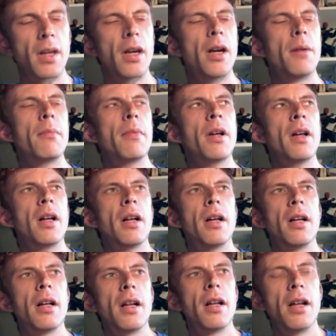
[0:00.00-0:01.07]

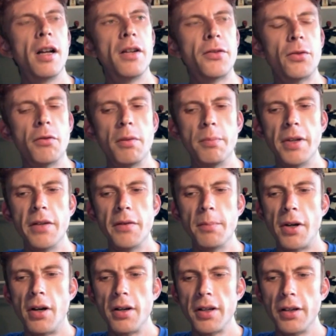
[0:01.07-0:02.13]
Um, I saw a bit of a
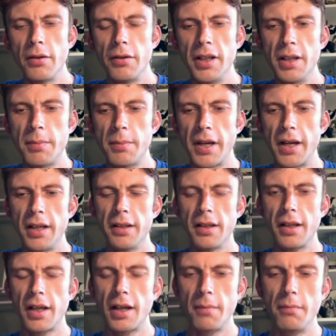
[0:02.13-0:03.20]
bargain on
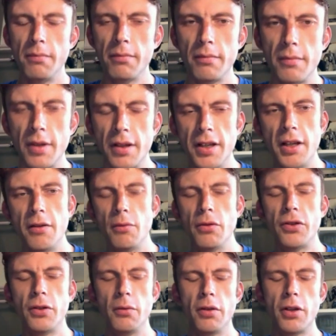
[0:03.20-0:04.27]
eBay um, a year
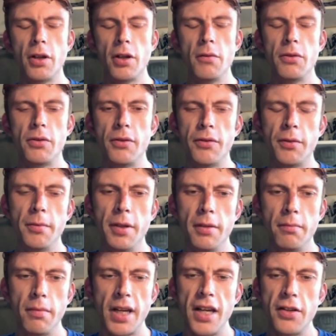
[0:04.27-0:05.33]
or two ago, which is an